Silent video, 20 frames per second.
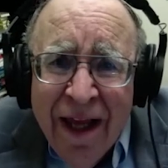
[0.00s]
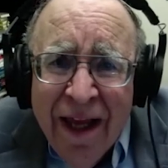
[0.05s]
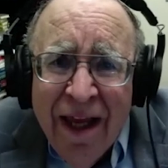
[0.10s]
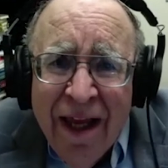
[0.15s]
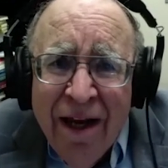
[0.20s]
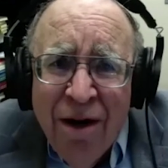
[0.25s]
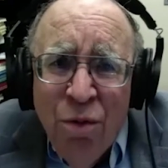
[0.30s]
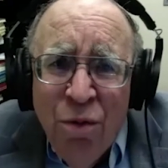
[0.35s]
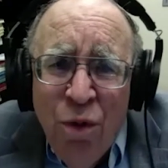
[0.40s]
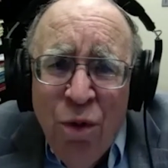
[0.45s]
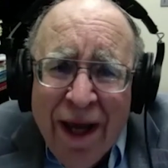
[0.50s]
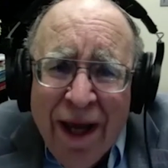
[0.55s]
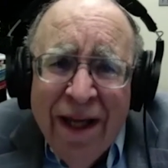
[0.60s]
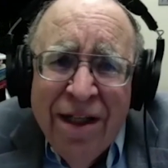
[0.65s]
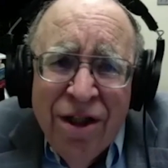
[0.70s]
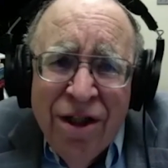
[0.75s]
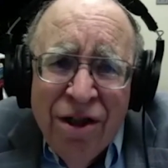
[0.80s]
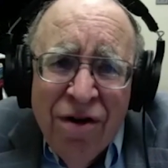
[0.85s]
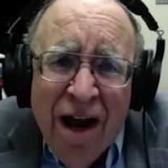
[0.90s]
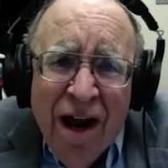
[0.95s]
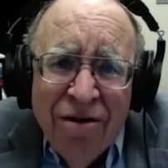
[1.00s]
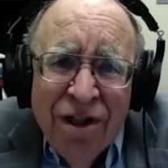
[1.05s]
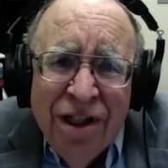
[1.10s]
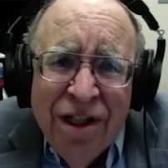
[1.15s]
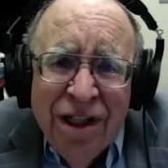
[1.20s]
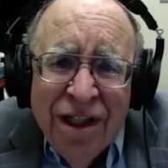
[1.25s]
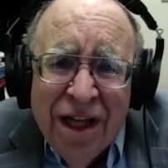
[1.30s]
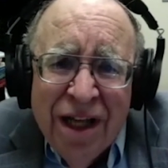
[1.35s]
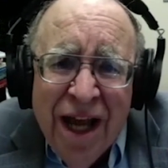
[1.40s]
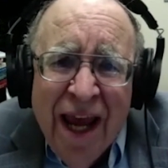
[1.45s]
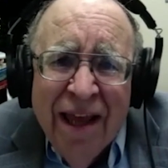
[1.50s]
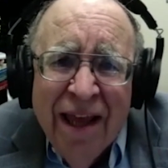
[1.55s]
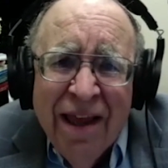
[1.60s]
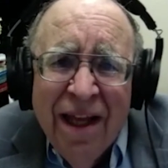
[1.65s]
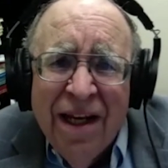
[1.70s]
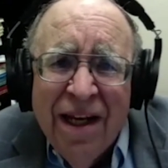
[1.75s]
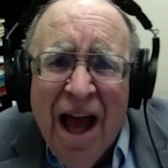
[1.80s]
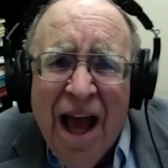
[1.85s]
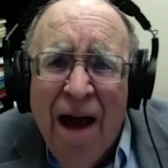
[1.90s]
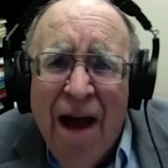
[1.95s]
In a way, Strauss is saying
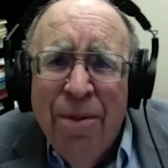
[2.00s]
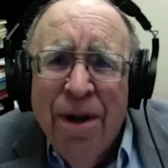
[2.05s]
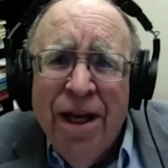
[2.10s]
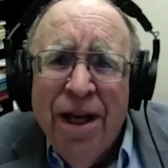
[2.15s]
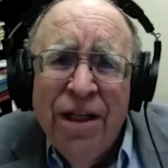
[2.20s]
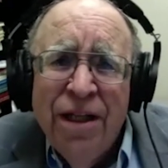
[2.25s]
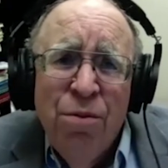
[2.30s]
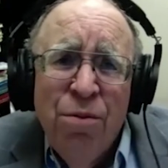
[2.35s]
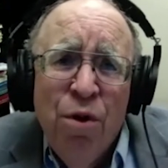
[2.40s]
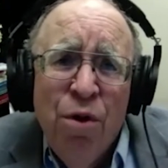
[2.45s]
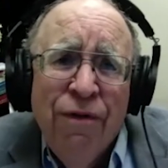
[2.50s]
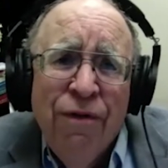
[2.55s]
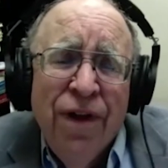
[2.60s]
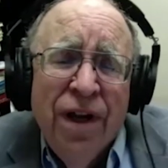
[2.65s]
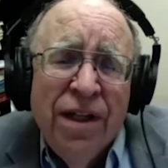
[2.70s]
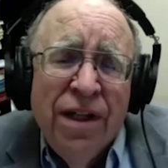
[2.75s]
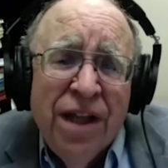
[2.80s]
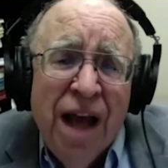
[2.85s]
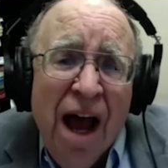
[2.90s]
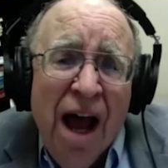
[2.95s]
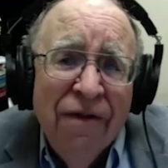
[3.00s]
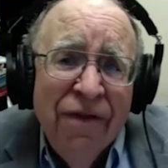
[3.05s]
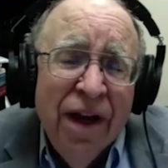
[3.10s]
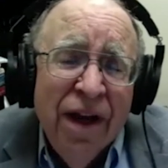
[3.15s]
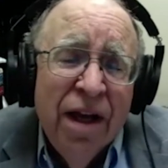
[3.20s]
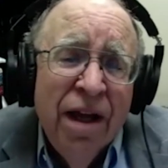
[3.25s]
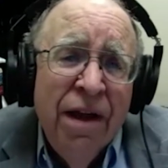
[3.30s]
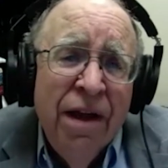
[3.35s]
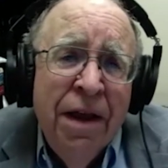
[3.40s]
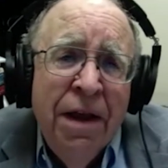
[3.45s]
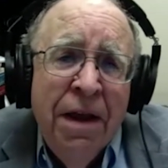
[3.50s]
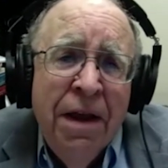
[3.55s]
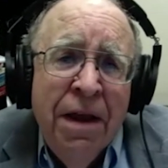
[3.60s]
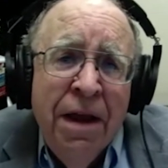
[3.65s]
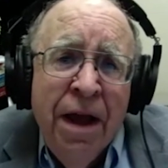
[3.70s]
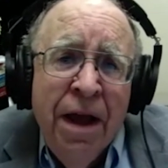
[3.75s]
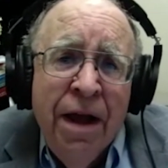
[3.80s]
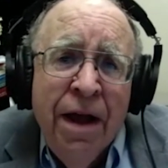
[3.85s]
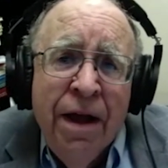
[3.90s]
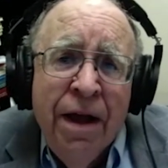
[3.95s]
that comedy is more philosophic
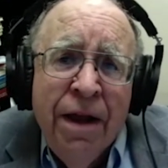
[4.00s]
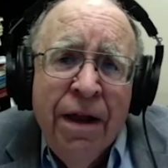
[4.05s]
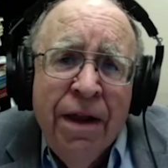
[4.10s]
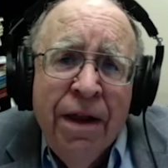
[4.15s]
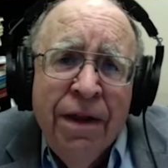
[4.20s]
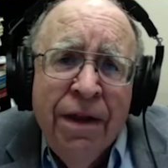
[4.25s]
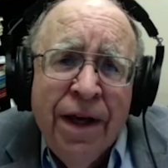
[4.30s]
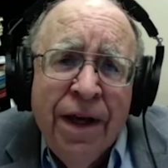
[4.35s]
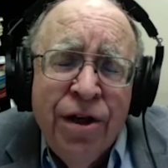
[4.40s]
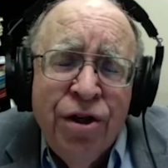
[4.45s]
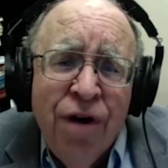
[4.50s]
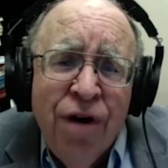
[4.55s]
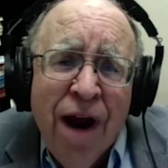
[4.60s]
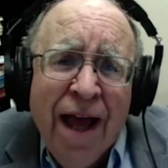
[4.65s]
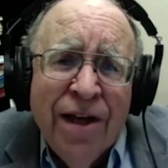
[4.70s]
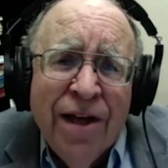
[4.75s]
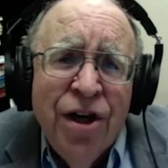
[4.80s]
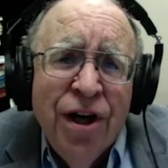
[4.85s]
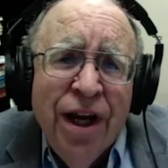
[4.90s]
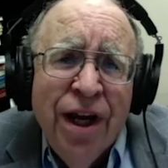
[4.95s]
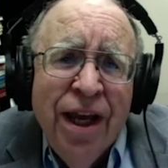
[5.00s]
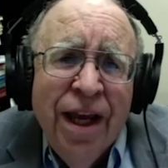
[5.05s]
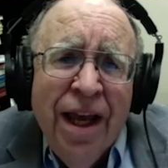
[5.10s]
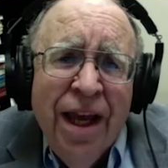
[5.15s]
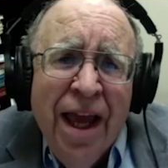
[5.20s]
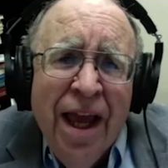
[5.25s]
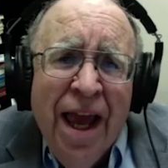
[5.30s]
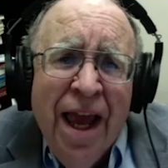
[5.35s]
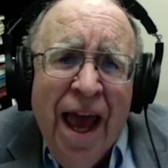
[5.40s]
than tragedy.